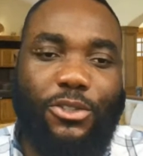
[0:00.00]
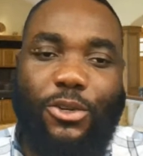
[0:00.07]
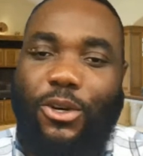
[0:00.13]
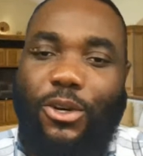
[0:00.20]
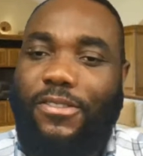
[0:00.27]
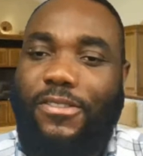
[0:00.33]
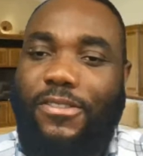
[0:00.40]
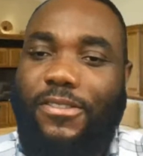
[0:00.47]

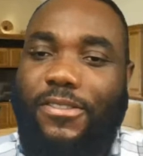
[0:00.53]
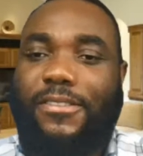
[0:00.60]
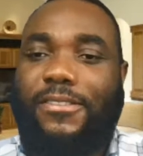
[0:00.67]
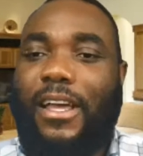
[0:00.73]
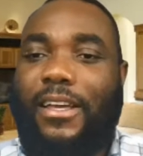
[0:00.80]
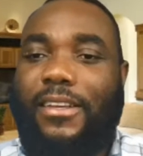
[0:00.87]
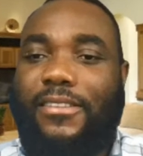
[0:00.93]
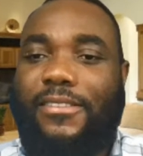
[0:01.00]

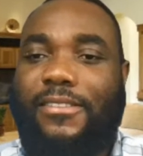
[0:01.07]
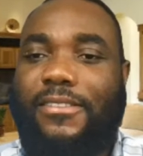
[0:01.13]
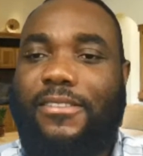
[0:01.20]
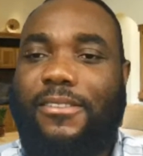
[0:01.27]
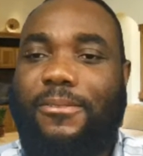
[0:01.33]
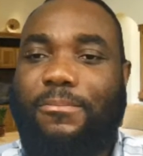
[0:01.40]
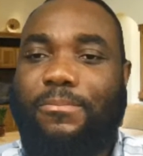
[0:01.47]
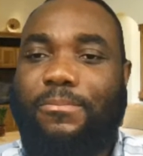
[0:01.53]
success.
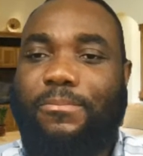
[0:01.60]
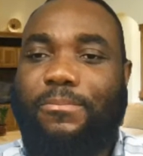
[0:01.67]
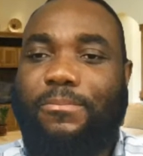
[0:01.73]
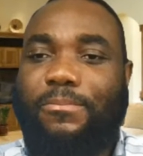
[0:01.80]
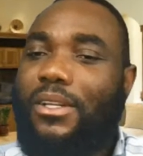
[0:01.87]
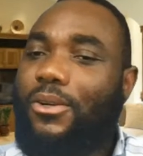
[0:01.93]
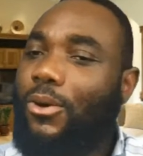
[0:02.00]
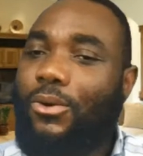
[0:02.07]

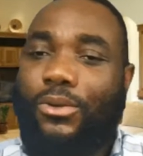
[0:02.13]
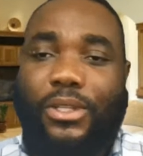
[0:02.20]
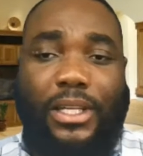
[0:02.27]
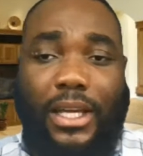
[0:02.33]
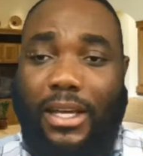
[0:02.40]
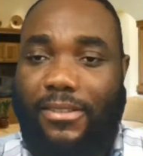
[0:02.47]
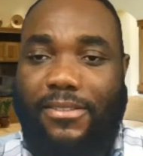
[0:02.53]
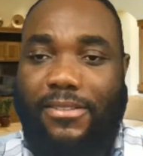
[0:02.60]
Oh,
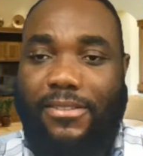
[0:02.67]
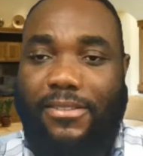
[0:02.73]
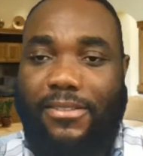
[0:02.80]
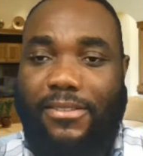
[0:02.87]
yes.